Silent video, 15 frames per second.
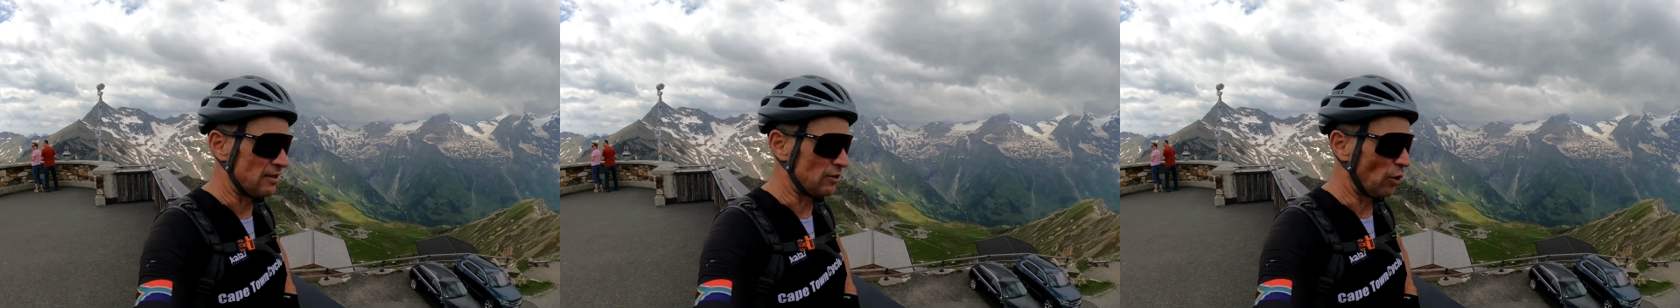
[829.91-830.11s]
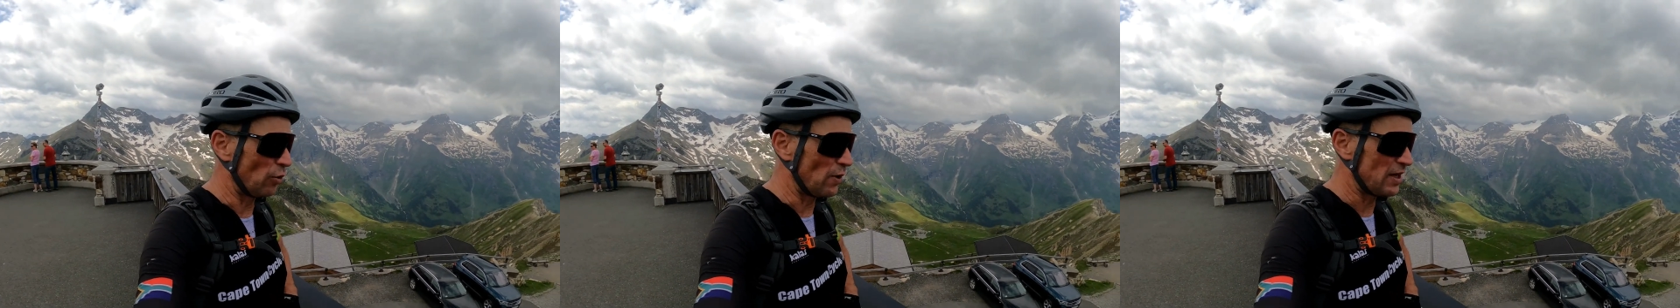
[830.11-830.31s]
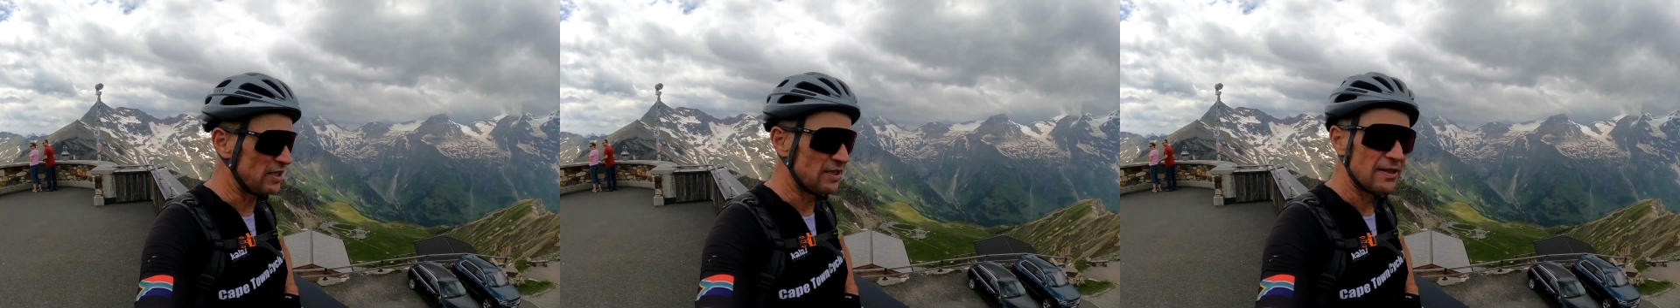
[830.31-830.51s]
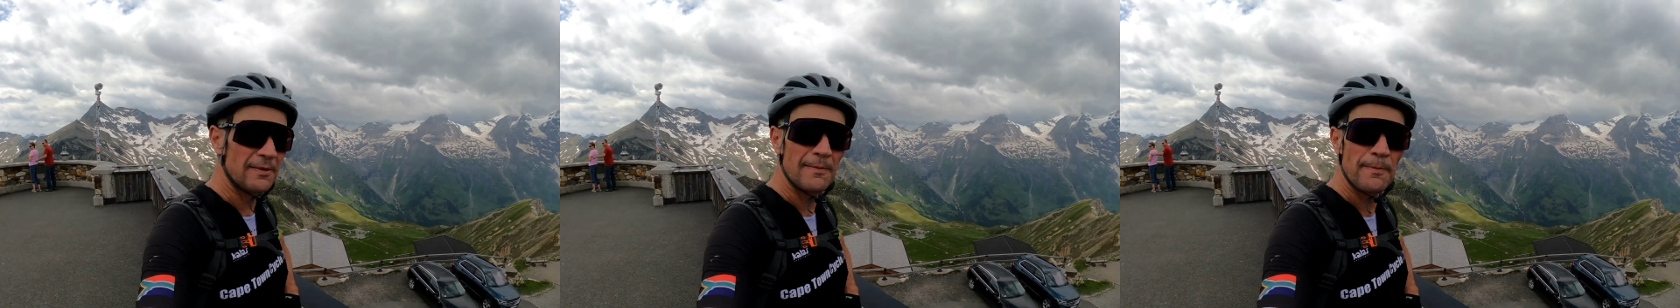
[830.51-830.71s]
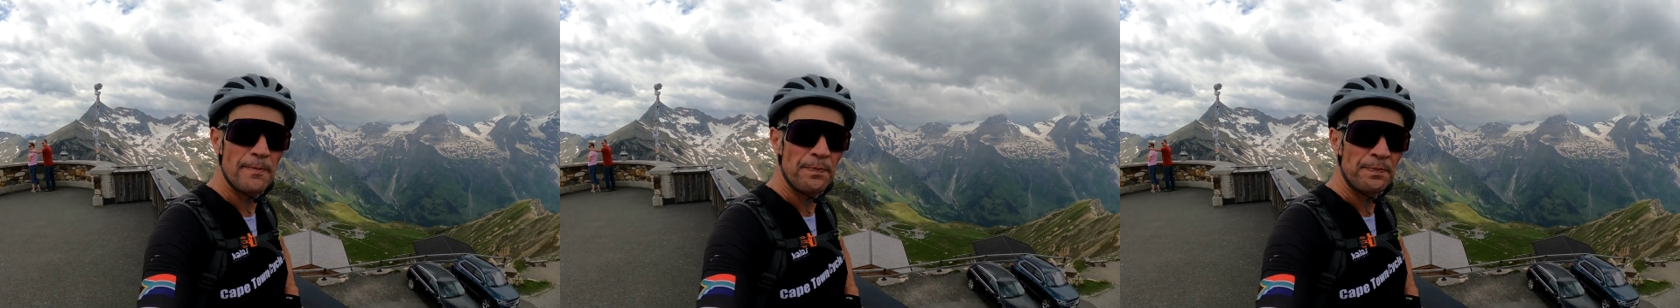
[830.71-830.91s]
as
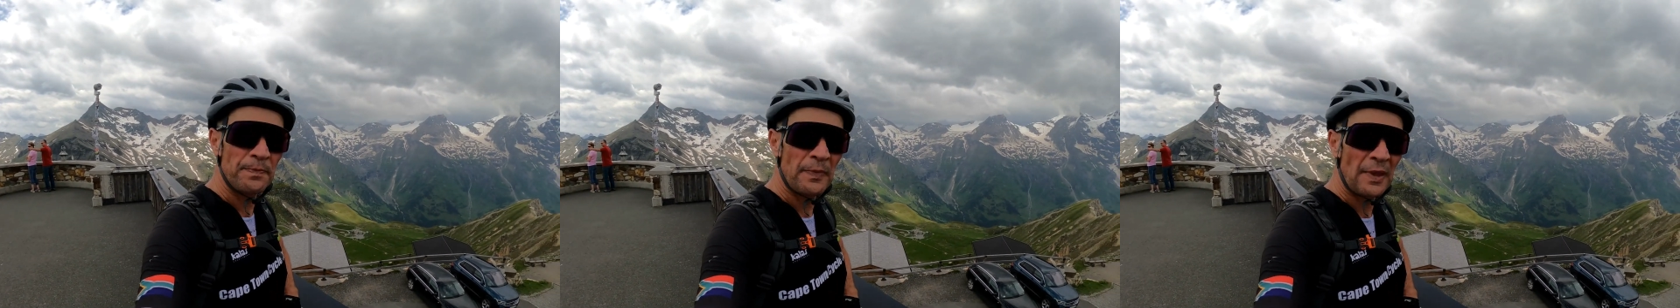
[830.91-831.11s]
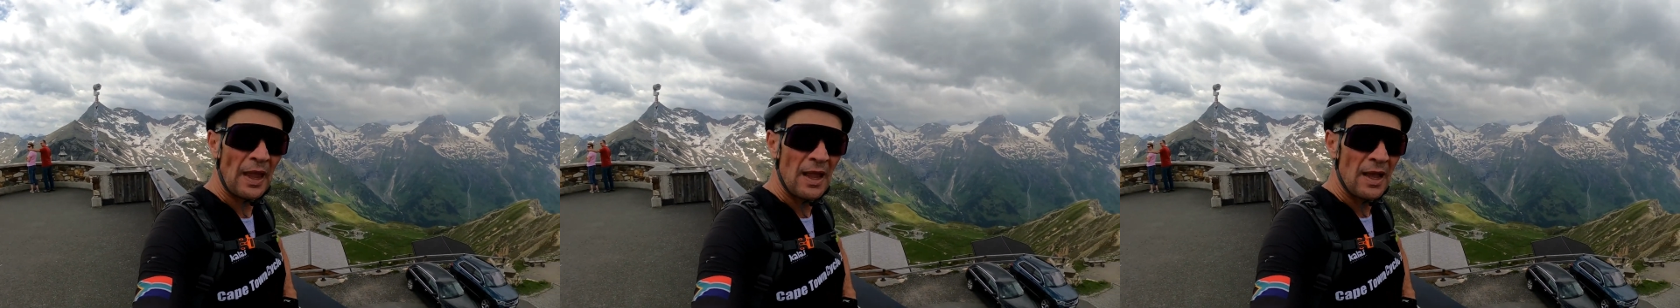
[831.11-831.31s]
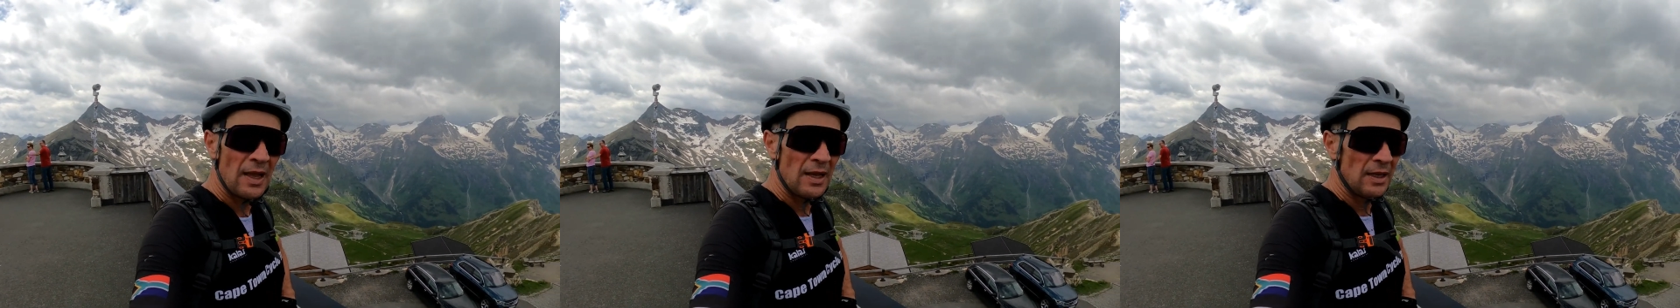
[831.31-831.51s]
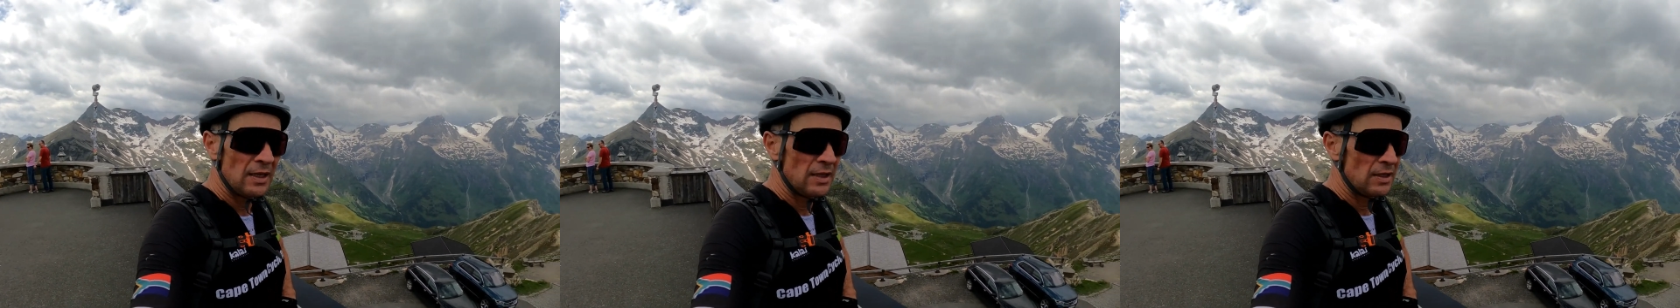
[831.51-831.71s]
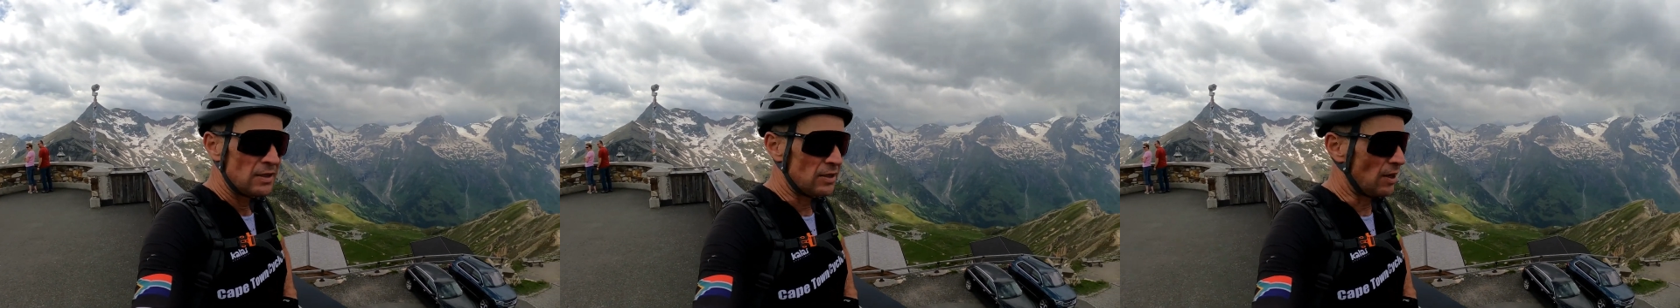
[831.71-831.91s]
always
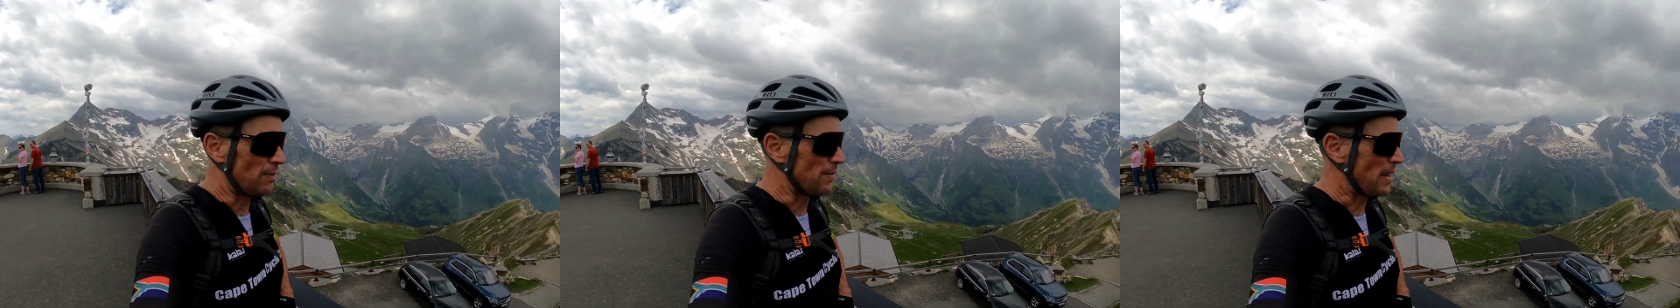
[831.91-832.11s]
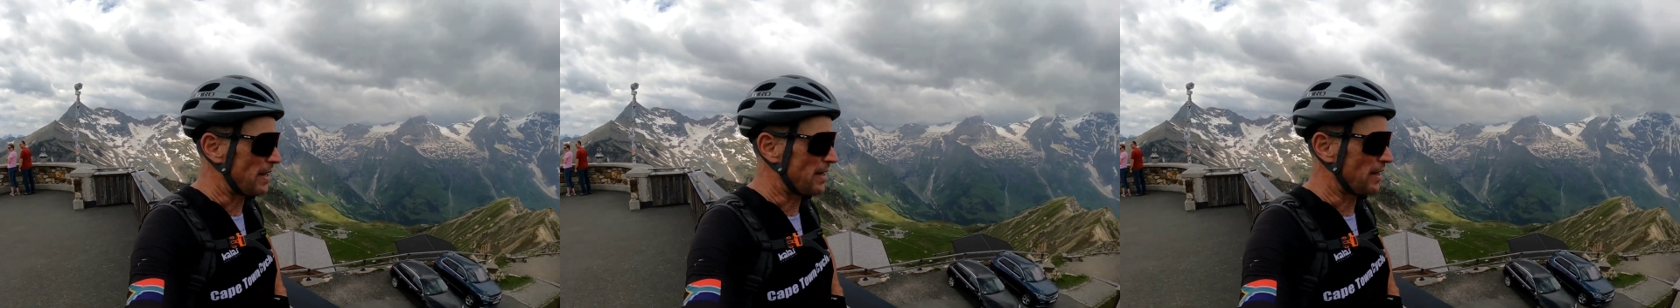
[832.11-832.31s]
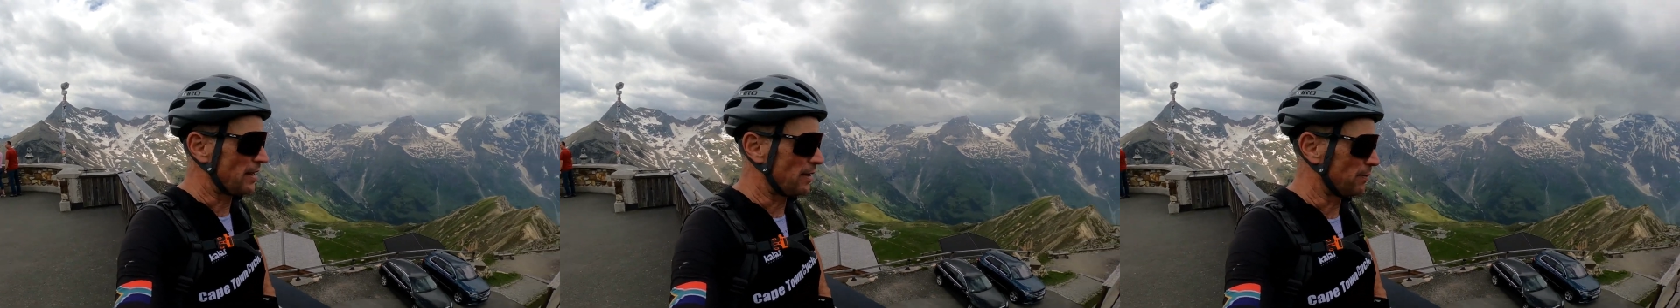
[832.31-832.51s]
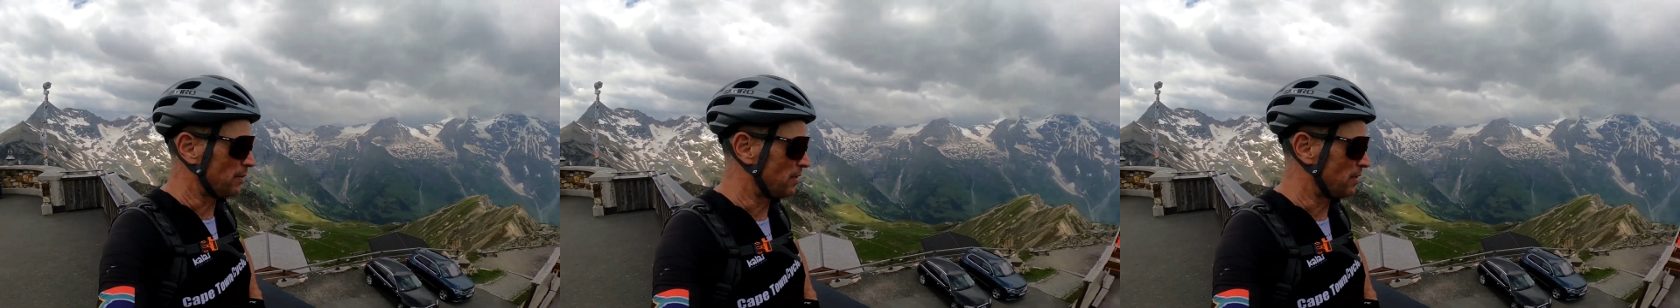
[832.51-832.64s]
so i'm heading